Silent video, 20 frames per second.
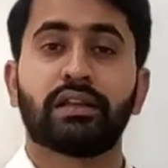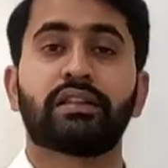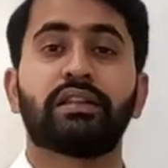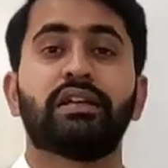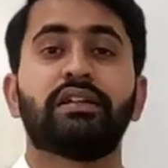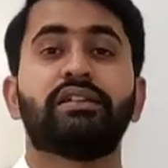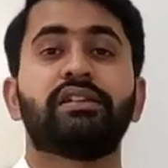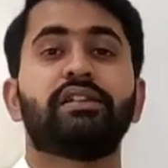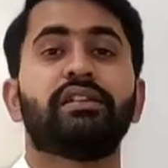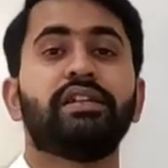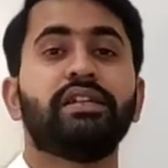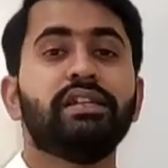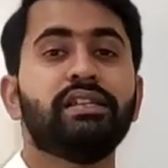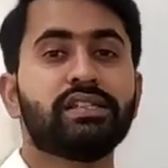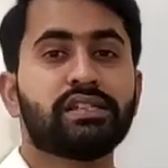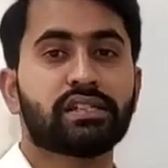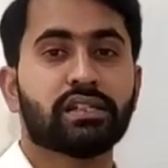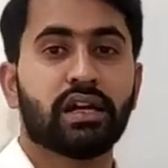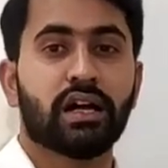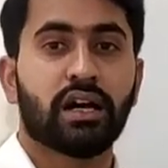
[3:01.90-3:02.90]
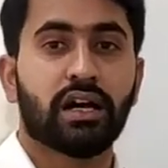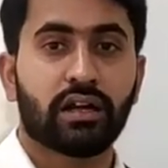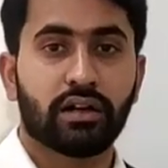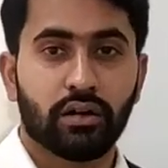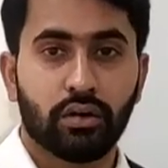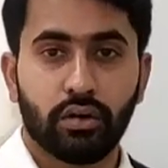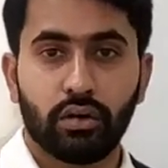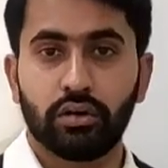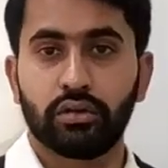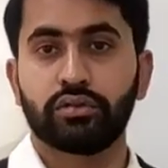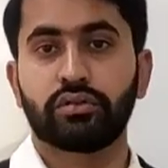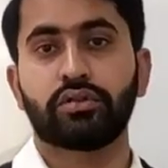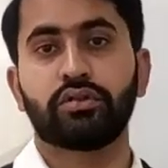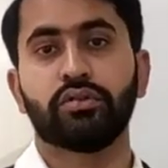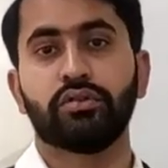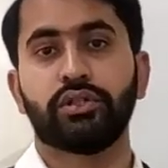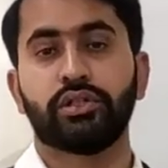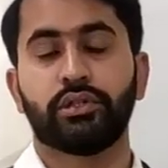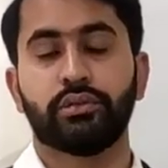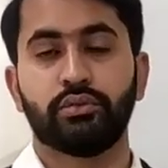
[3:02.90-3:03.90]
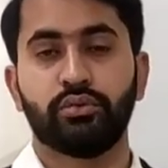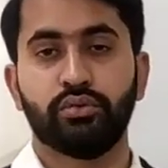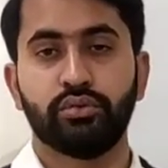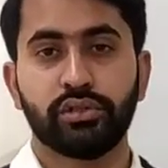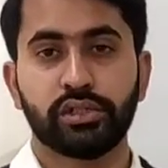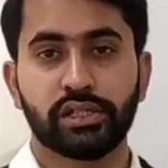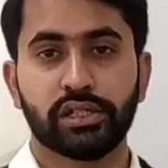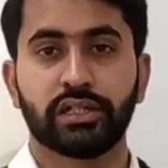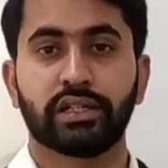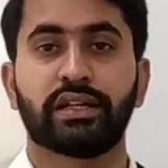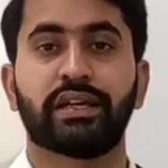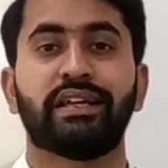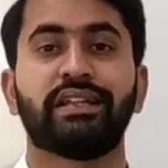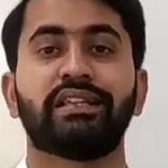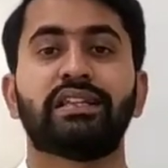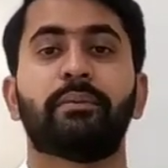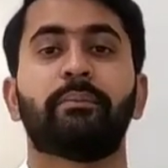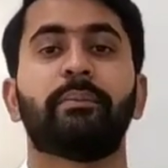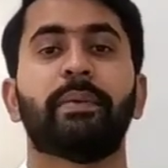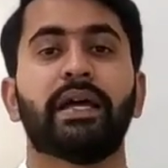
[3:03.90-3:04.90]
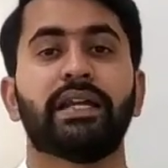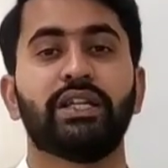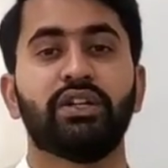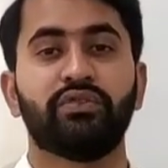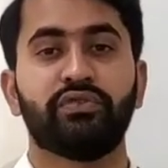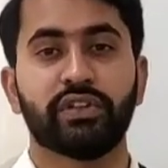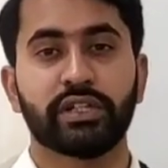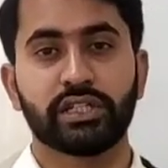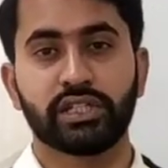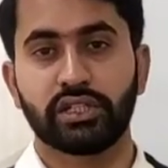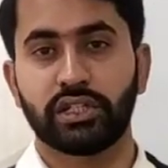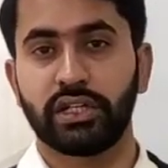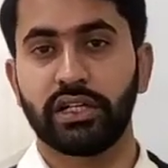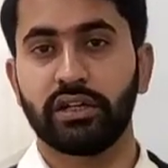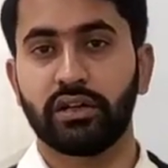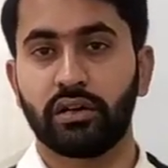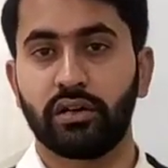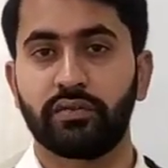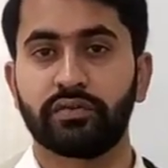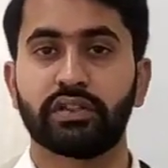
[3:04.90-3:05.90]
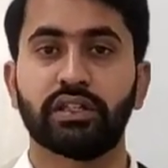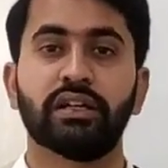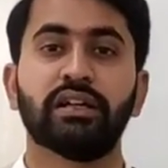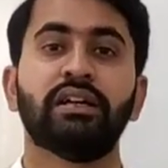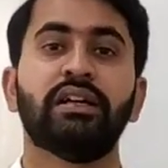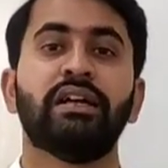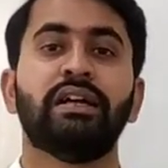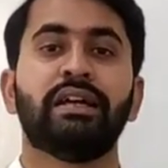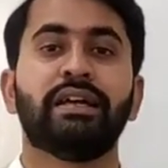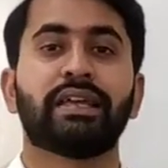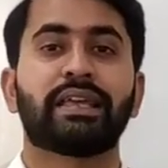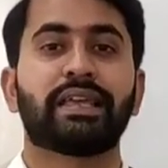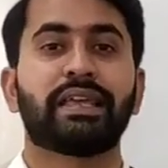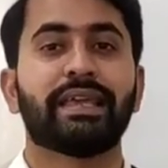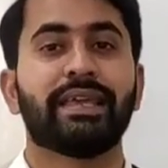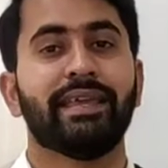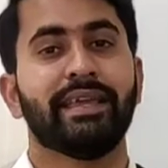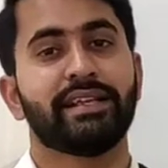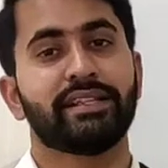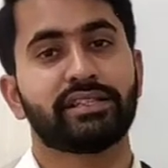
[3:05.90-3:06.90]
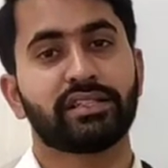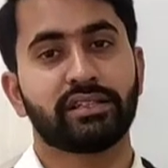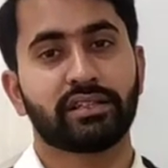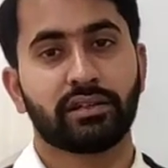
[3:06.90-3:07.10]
the yeast are also used in the manufacturing of the cakes,